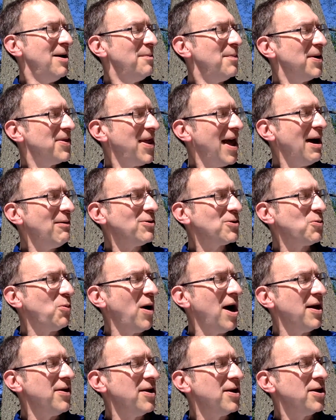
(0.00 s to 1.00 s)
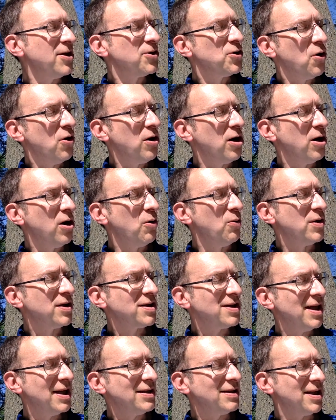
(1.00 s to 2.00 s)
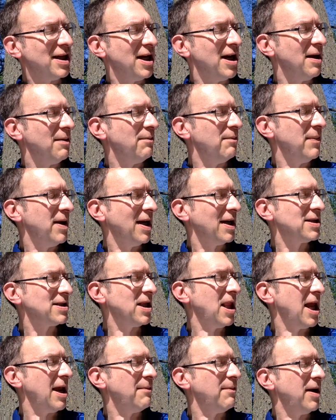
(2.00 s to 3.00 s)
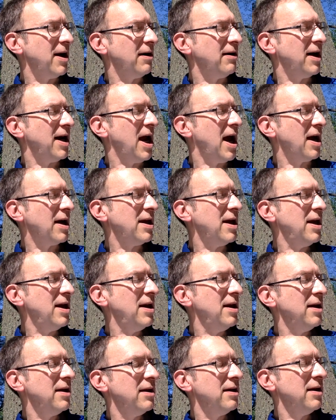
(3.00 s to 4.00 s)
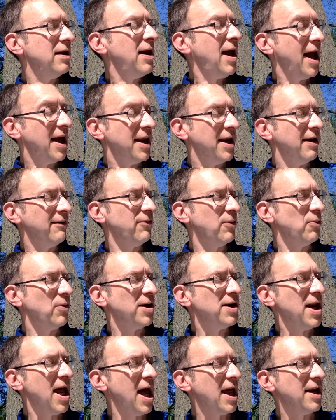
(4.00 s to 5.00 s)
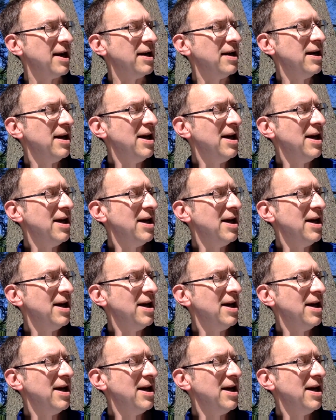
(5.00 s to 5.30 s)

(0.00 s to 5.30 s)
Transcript: "But that was why the Nodoro was sent to him," exclaimed Garayaki, and everyone nodded.